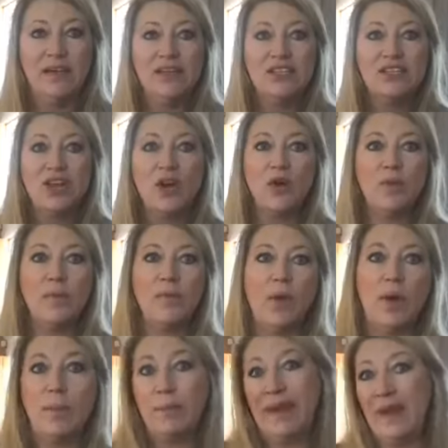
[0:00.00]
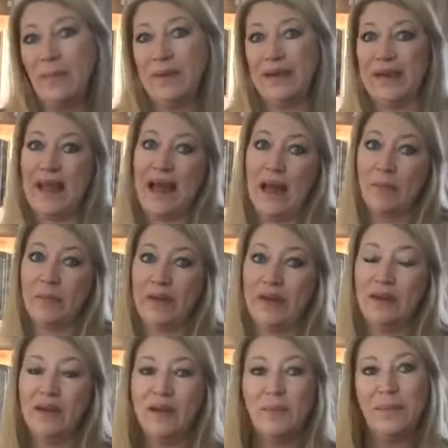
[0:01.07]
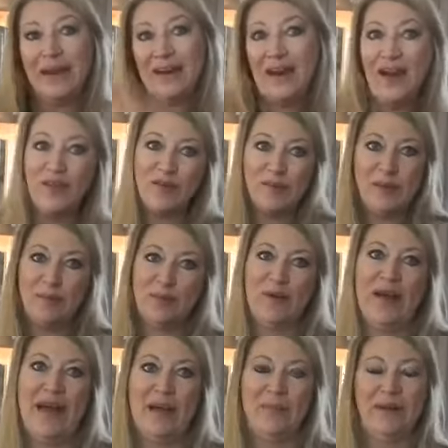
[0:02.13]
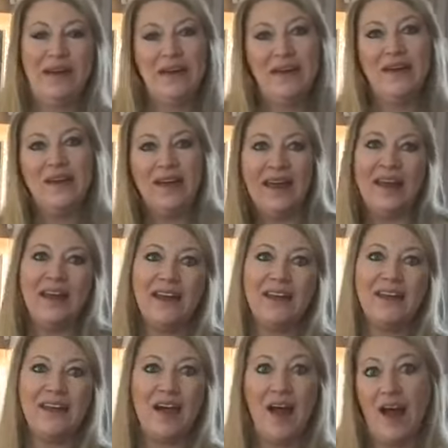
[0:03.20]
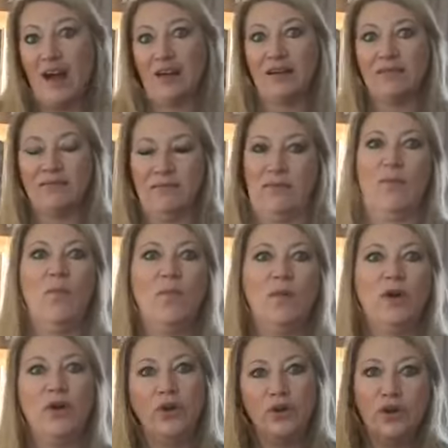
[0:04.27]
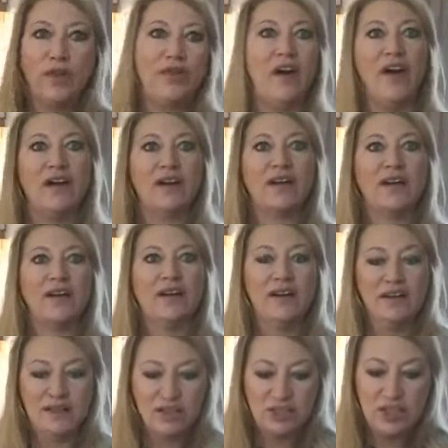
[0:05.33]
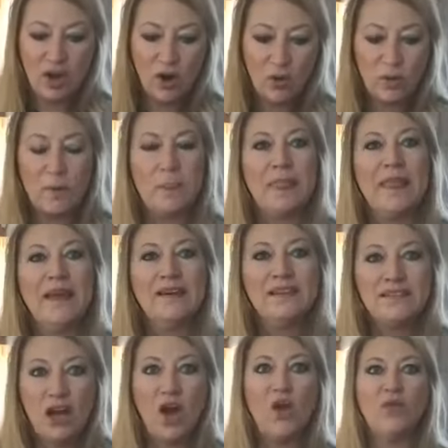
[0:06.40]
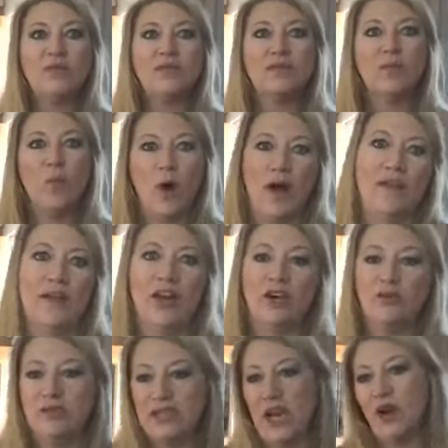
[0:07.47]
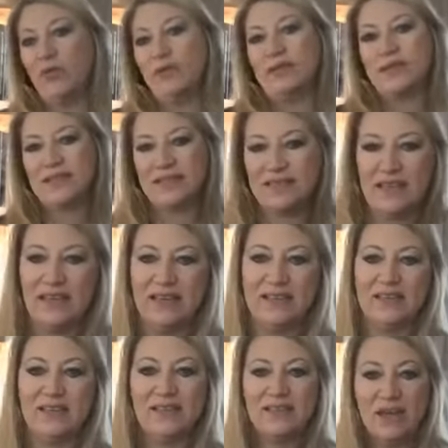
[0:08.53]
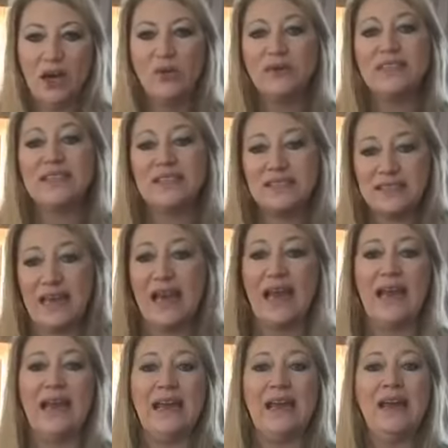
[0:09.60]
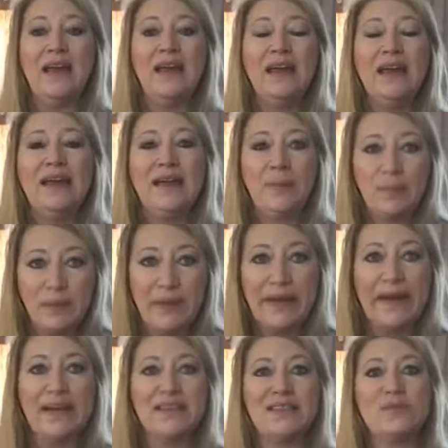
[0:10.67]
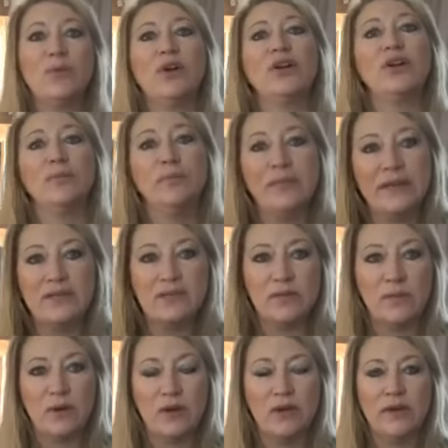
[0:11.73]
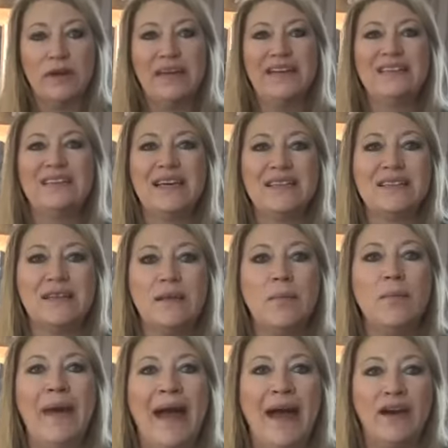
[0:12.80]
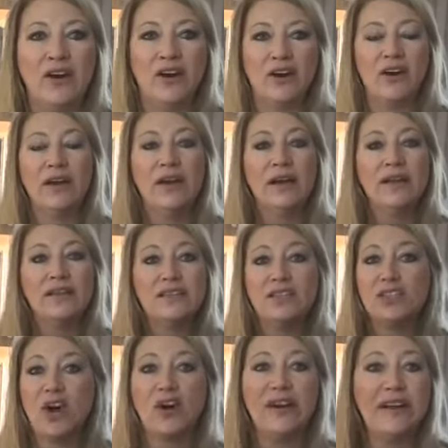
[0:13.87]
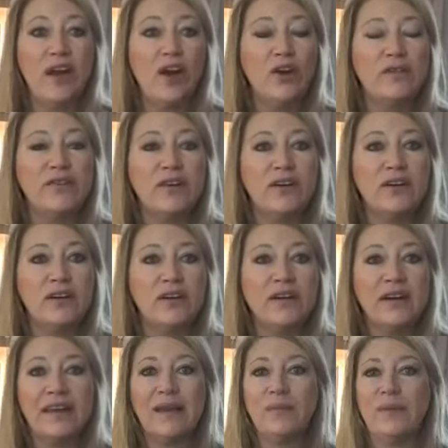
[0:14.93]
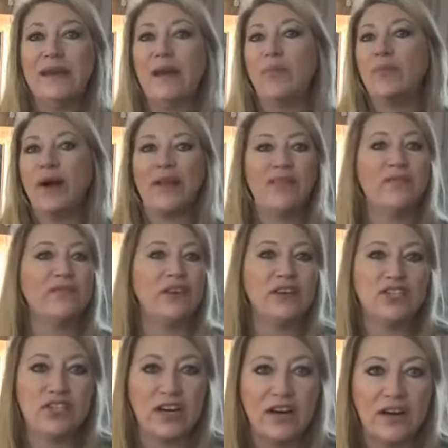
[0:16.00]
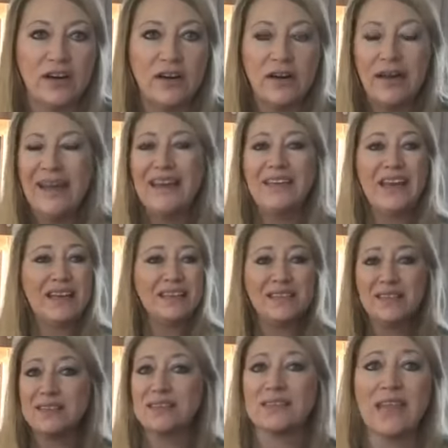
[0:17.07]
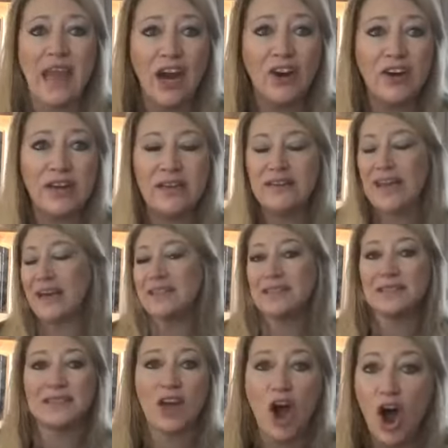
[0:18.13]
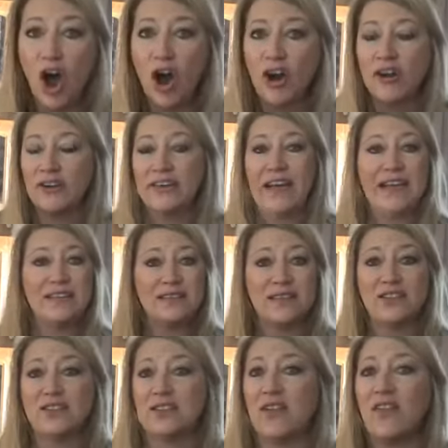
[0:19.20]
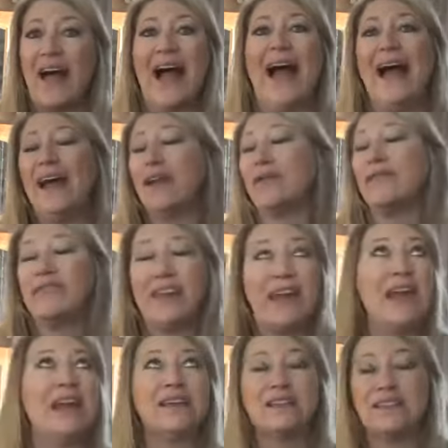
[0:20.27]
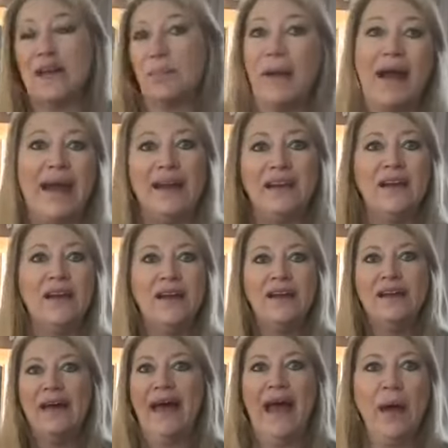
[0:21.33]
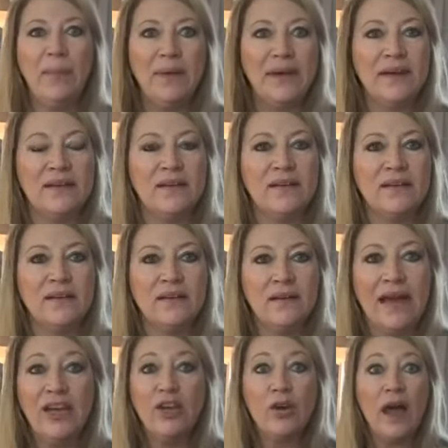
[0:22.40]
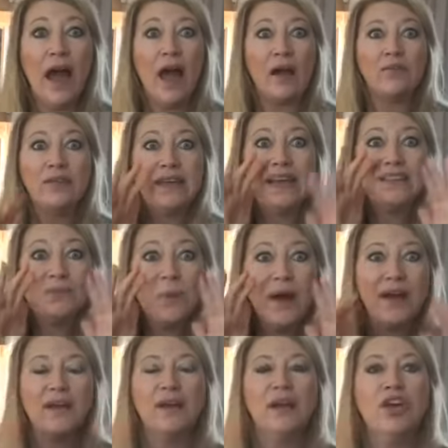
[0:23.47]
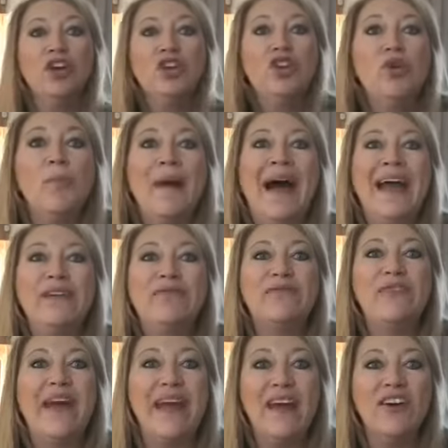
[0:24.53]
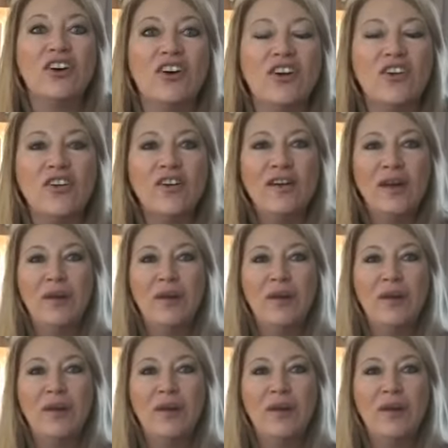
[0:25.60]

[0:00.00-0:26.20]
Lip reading: So me being happy made other people happy, and who'd have thunk? So don't wallow, don't sit, don't stay in a place where you're miserable. It doesn't matter. Starting over can be a breath of fresh air. Yes, it's scary. Yes, it's hard. Yes, there's a lot of things that might happen. And guess what? You might fail.